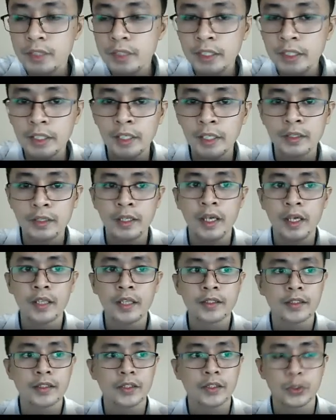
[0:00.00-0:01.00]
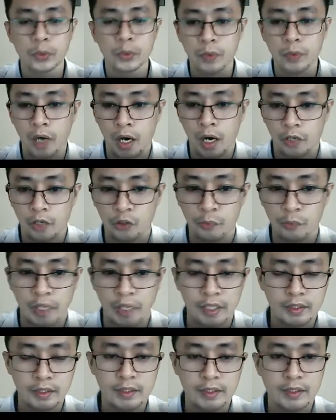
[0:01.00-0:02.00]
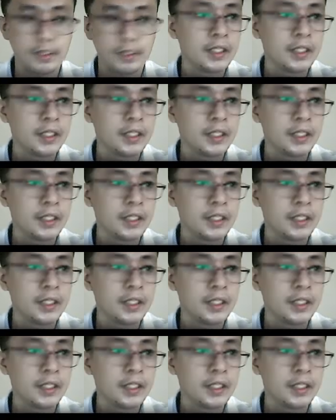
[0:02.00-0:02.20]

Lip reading: it takes two arguments,